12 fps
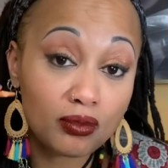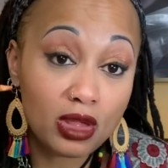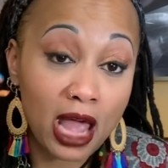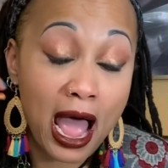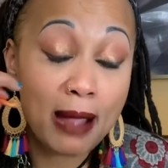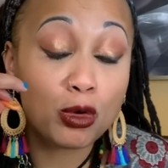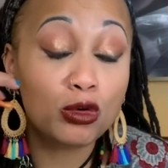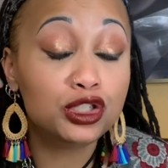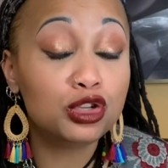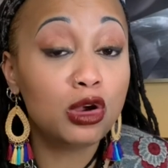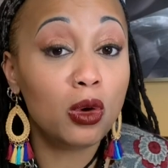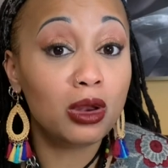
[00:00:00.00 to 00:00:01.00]
I'm going to
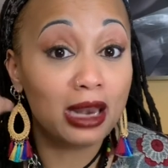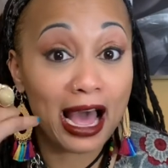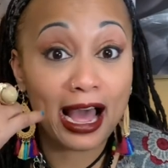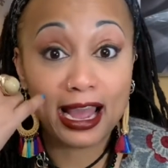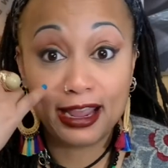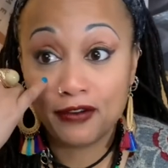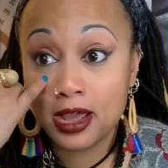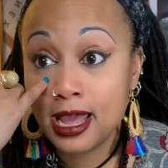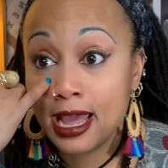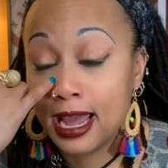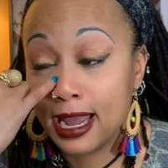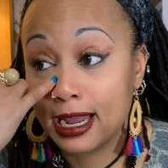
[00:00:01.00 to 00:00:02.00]
go live
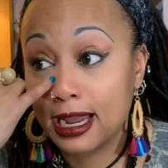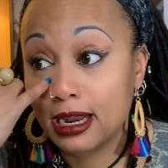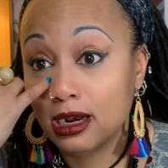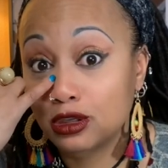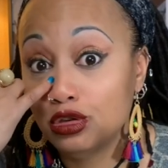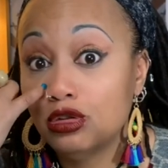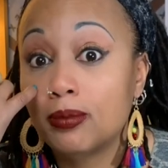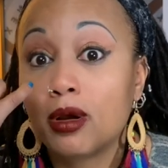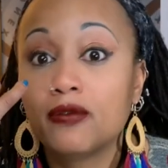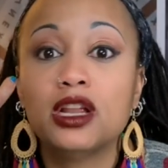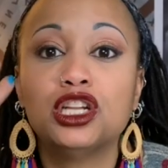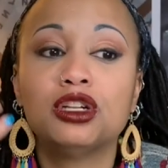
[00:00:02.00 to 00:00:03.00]
and do the
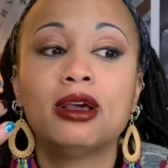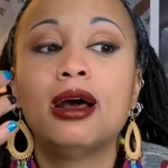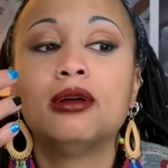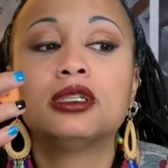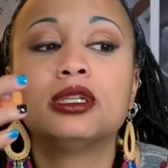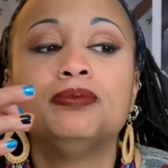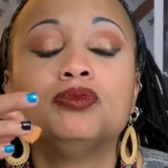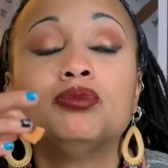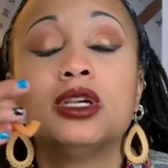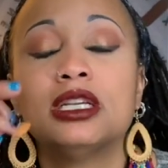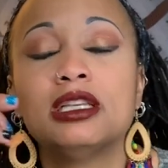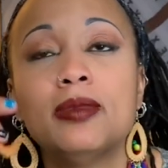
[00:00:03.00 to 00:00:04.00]
birthday shout-outs.
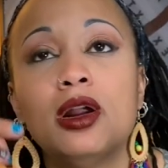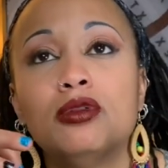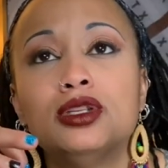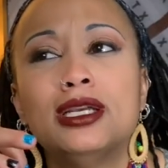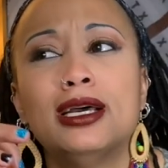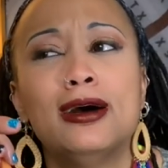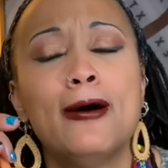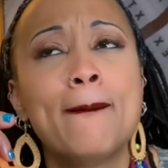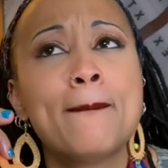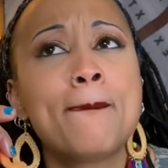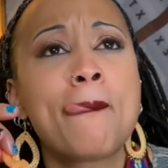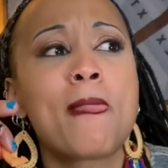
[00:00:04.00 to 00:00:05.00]
Because I'm in a hotel.
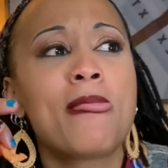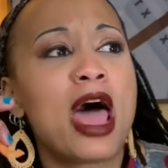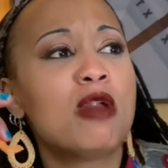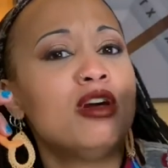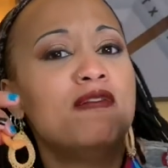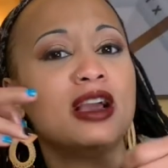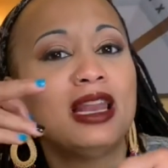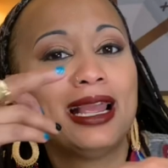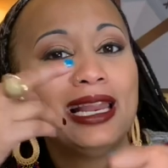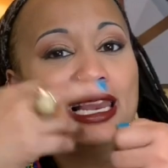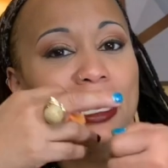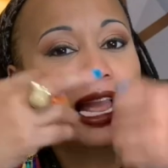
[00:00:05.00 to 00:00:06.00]
I don't know if I can, like,
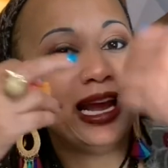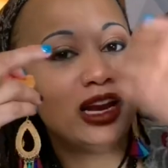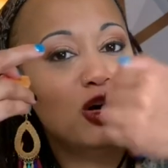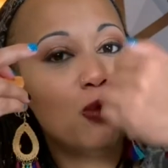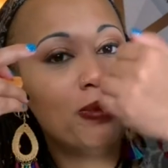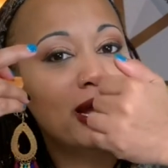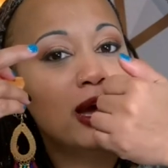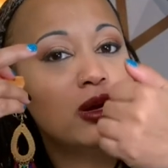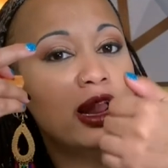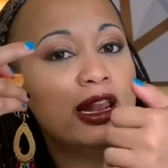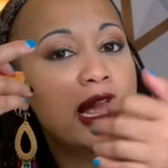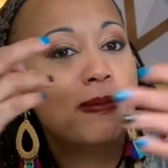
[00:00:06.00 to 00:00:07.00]
light the open candle like
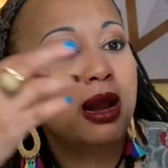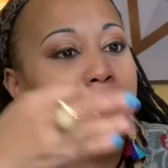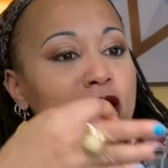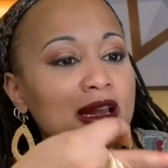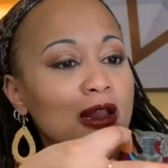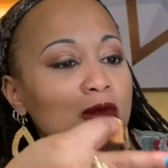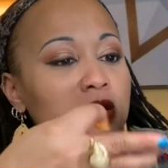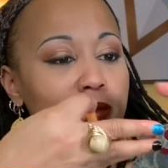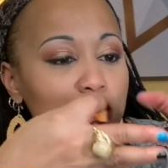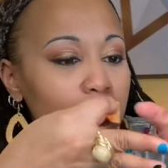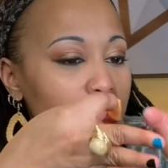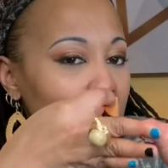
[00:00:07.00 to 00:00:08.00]
that, but I might can get one of them
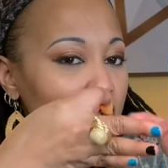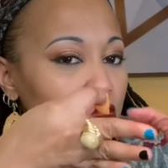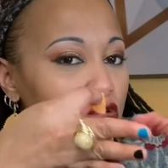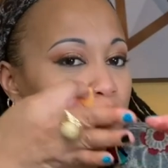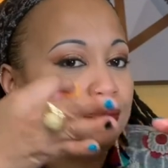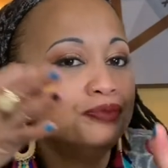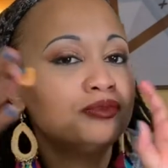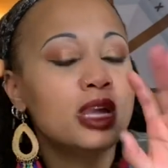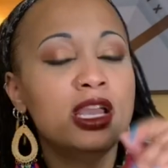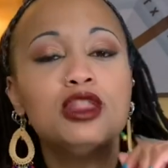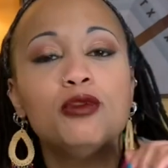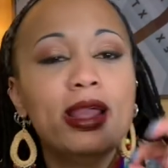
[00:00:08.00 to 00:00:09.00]
little candles.
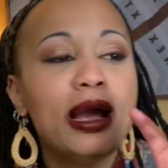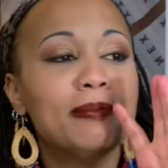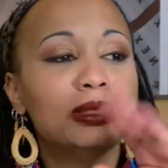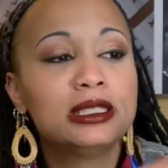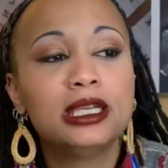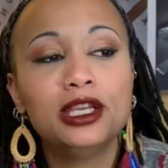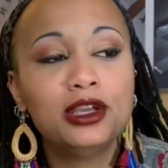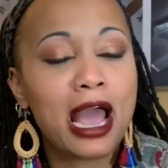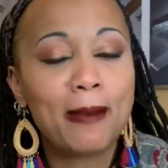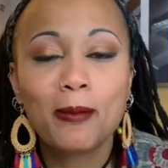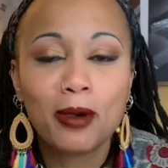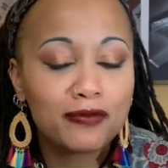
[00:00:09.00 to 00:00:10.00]
Either way, I'm going to sing happy
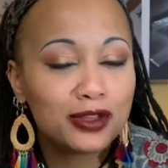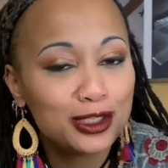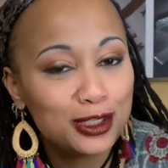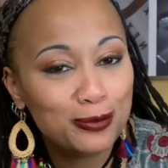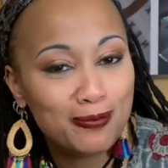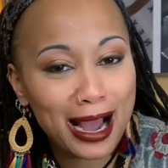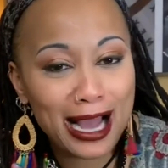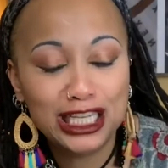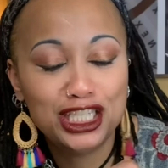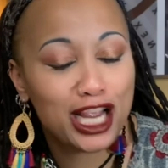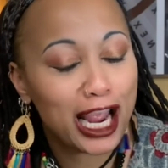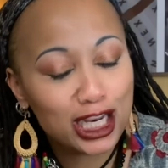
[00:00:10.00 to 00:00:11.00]
birthday to my
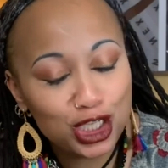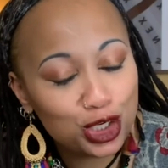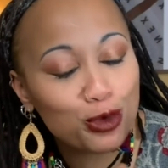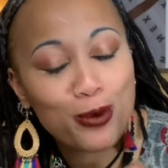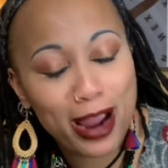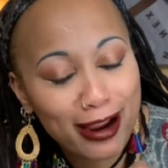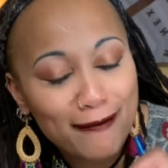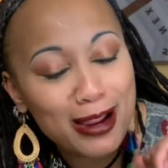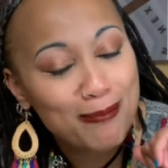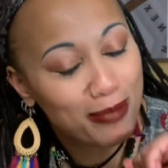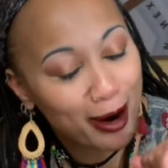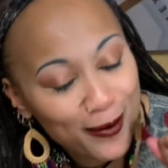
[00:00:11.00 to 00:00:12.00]
January
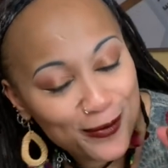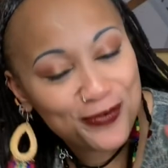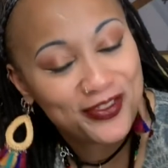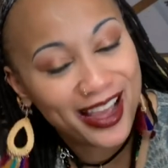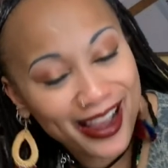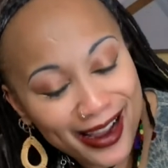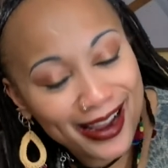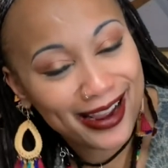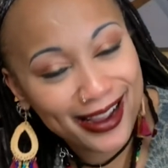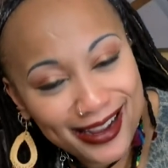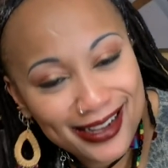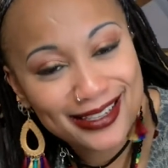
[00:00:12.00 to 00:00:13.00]

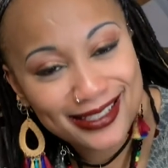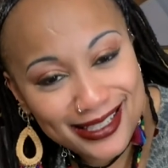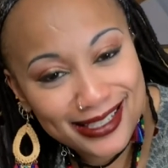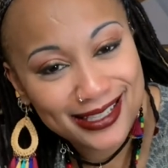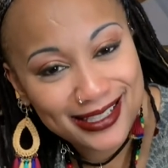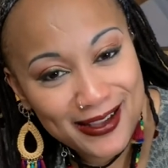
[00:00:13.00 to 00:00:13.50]
birthdays.